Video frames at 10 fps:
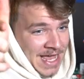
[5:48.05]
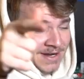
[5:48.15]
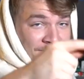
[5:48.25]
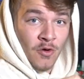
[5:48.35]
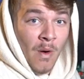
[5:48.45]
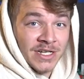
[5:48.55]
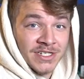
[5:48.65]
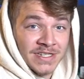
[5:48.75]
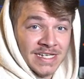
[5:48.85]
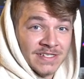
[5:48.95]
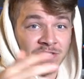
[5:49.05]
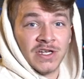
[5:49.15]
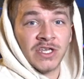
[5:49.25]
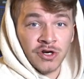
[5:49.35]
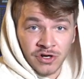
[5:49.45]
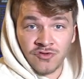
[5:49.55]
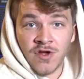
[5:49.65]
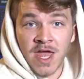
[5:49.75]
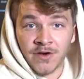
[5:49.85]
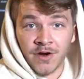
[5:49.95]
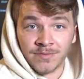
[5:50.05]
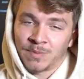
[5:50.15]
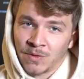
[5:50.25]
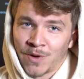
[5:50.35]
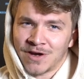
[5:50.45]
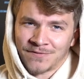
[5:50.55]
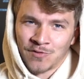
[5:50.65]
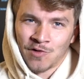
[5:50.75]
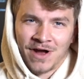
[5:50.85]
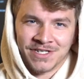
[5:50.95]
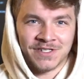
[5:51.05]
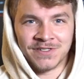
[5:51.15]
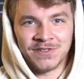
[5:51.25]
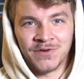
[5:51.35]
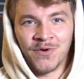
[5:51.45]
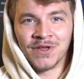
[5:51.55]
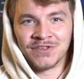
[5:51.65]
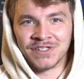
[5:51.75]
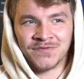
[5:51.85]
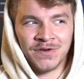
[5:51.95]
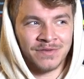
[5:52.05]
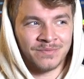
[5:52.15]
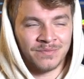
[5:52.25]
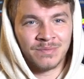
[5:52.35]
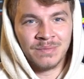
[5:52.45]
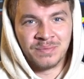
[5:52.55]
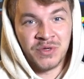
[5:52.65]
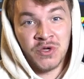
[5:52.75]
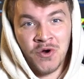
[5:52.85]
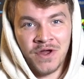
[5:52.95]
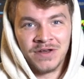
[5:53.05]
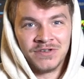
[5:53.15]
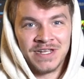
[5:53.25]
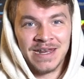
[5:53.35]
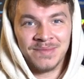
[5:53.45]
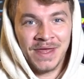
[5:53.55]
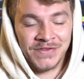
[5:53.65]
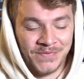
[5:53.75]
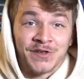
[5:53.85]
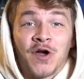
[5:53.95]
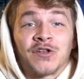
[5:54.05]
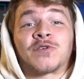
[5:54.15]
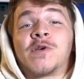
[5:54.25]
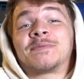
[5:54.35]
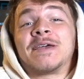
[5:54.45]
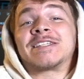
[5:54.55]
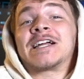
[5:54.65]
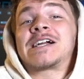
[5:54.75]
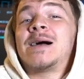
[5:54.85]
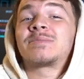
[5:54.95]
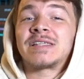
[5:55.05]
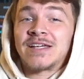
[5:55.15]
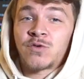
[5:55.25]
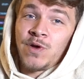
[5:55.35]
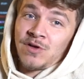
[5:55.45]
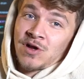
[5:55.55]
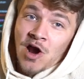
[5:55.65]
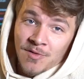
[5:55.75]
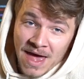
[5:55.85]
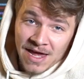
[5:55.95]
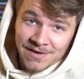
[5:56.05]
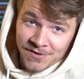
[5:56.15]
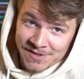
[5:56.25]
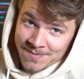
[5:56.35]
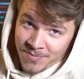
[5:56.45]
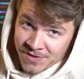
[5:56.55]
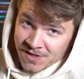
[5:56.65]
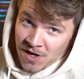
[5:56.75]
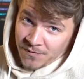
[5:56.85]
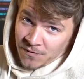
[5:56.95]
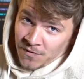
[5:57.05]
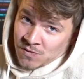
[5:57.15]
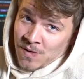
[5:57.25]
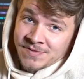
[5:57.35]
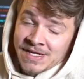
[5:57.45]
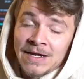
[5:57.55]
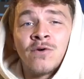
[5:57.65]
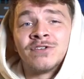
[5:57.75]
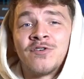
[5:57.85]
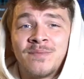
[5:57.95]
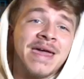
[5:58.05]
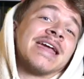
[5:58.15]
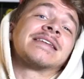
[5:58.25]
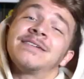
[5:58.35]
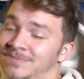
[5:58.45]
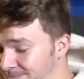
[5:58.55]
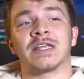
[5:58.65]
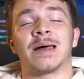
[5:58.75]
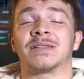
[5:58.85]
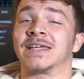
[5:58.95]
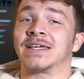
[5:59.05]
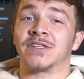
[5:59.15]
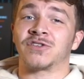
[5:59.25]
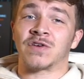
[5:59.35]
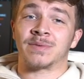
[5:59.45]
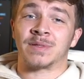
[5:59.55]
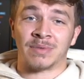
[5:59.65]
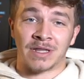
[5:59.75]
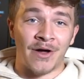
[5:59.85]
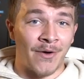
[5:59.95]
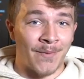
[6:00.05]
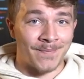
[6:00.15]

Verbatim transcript: And if you're watching this, you're a creator. It'd be weird if you were watching a tutorial just for pure entertainment. So go to squarespace.com slash Will Carmack for 10% off your first website or domain. Top link in the description below.